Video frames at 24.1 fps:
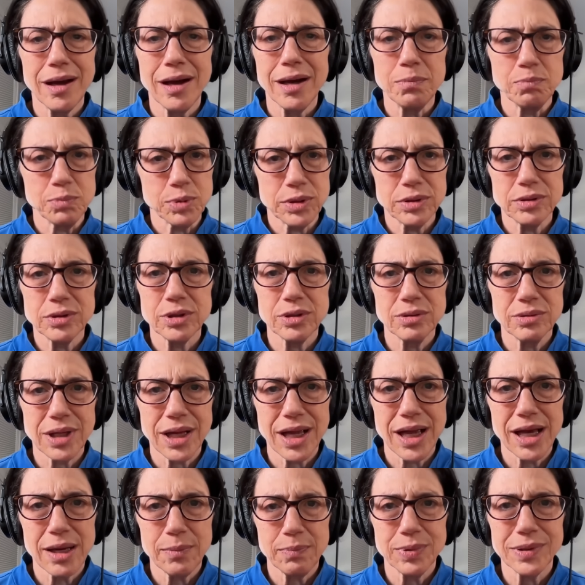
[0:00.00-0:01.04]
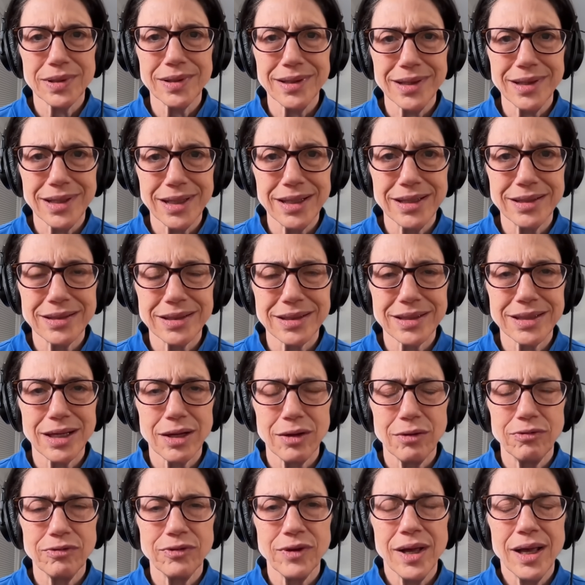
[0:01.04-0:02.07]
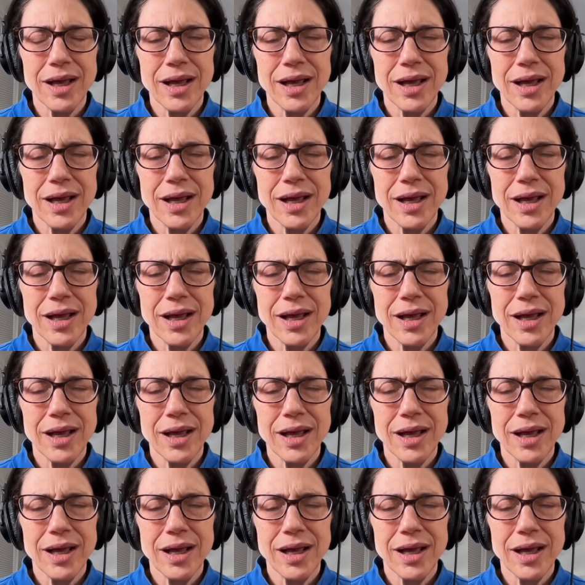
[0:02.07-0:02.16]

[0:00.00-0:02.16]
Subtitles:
up to the Capitol itself,